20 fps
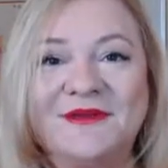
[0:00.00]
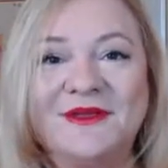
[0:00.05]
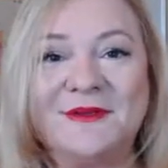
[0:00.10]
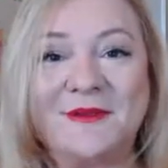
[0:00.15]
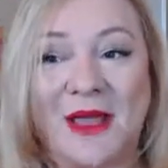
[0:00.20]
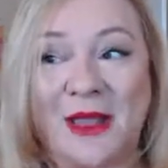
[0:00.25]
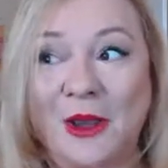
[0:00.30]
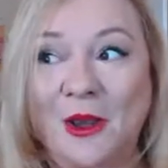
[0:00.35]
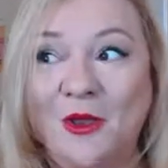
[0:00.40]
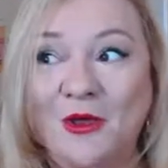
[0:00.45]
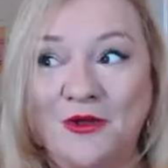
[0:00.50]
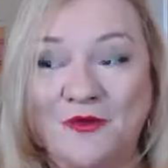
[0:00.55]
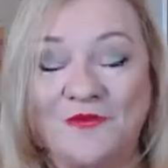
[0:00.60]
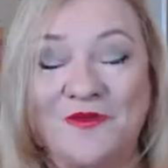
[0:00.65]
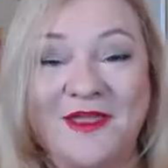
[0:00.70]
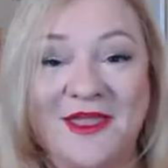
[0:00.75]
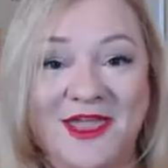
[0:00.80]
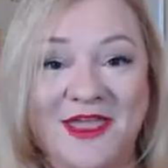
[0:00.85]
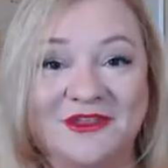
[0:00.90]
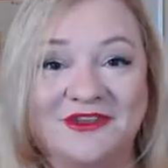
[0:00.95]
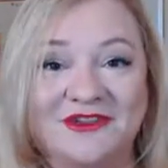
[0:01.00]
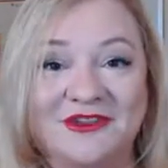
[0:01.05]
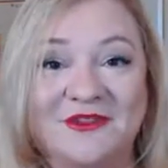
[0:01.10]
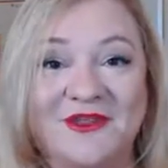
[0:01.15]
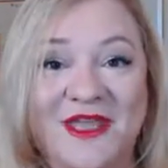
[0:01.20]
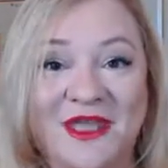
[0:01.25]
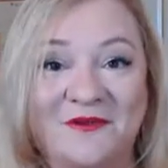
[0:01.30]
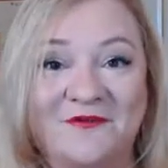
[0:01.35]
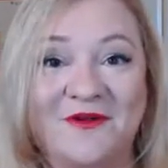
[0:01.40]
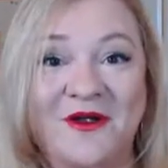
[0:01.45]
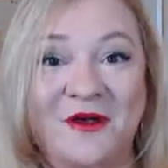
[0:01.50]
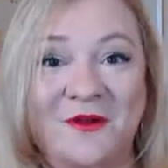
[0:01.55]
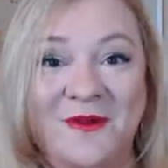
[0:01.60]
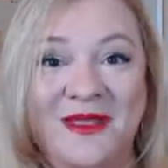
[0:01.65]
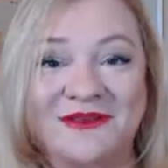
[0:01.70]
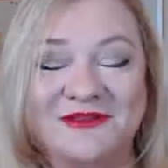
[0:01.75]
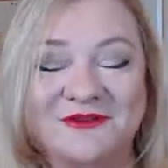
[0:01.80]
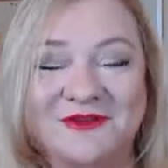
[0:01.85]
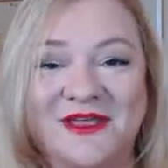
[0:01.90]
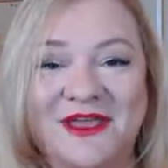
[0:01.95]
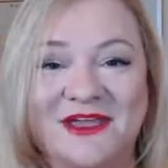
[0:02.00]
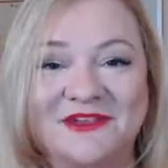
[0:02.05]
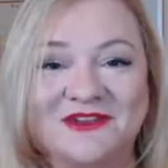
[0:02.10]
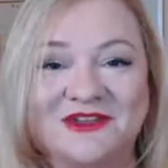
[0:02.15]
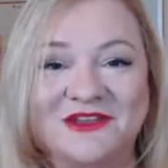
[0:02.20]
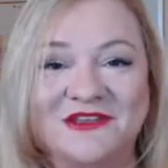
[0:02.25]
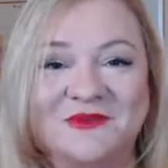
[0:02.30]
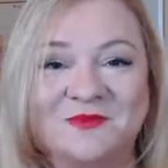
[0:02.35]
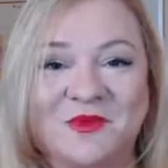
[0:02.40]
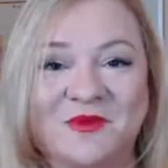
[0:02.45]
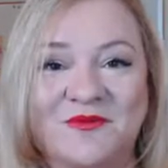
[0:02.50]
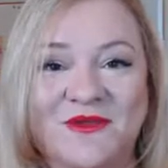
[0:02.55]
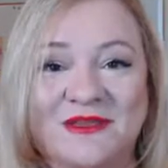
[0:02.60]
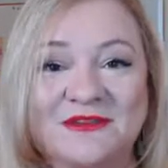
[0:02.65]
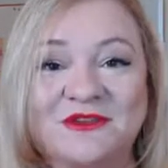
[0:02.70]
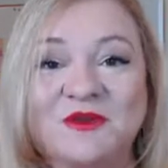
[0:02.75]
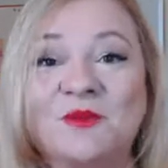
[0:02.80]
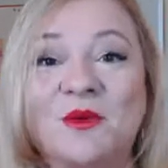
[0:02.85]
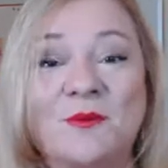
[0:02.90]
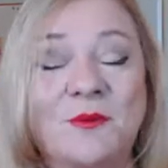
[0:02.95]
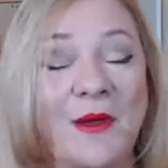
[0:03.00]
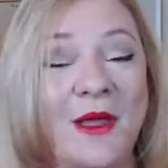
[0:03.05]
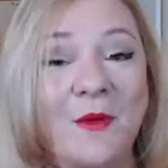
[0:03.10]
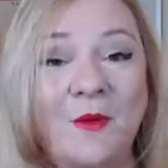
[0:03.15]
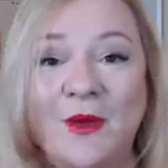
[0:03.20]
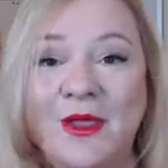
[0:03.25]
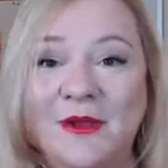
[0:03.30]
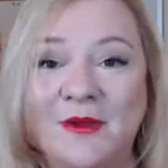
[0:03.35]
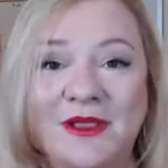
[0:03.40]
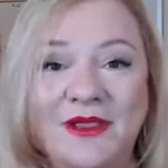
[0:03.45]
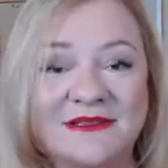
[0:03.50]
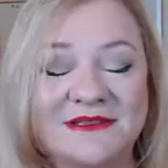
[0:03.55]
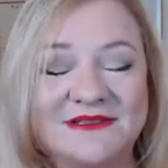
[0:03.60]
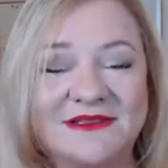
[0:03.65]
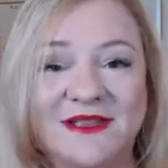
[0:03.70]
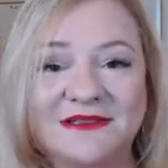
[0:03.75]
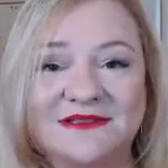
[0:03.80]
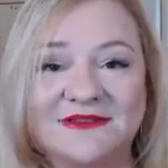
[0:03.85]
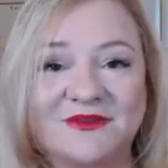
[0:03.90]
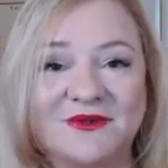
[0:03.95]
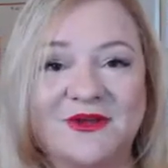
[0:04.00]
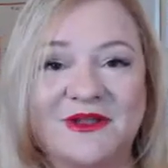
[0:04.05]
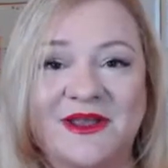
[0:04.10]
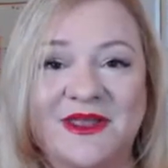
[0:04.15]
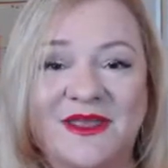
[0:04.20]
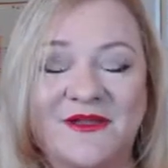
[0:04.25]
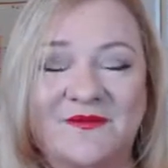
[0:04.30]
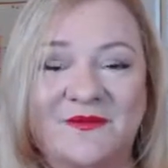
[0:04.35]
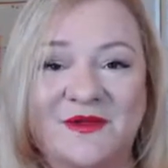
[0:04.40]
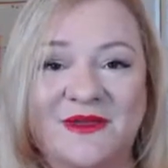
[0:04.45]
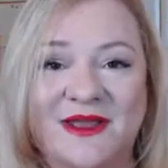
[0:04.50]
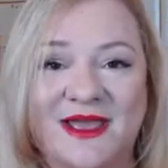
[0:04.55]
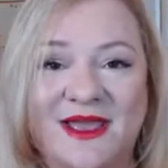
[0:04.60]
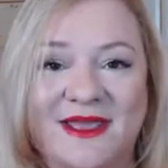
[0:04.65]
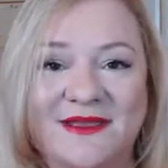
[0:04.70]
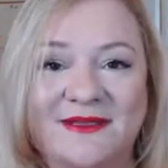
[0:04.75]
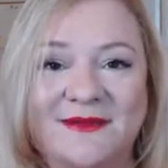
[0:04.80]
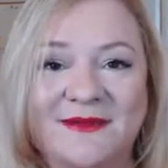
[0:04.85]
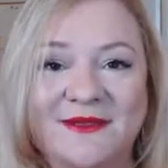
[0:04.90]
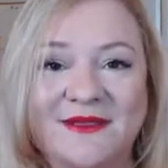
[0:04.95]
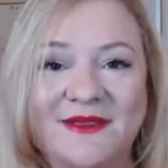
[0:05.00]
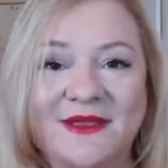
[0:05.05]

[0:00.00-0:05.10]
A lot of the aging, the environmental aging, is preventable by wearing a sunscreen every day.